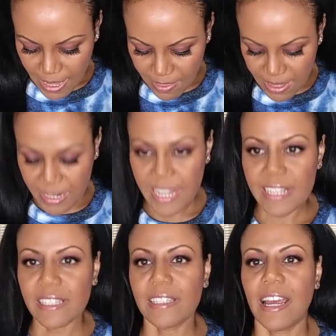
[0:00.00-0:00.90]
And then
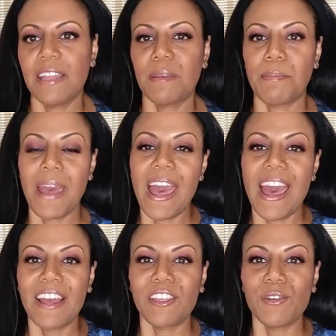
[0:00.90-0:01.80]
inside the
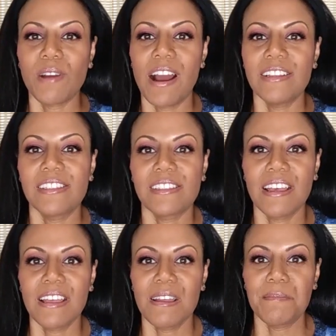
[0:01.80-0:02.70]
bag, you got
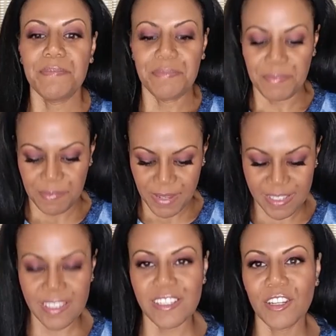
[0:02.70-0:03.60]
some
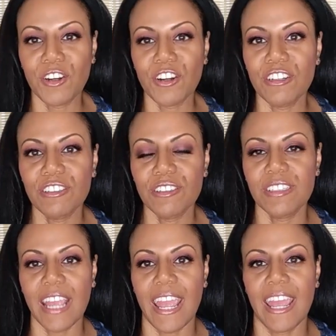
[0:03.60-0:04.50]
stickers
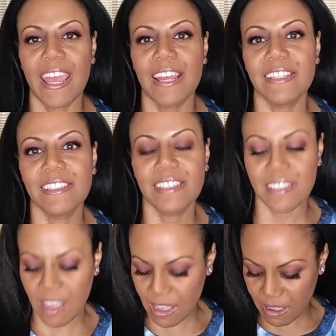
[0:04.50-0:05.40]
and
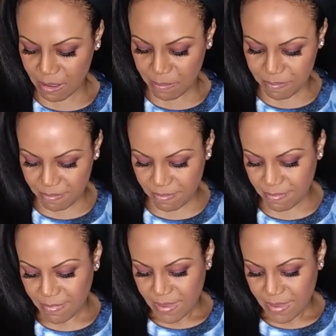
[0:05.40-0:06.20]
some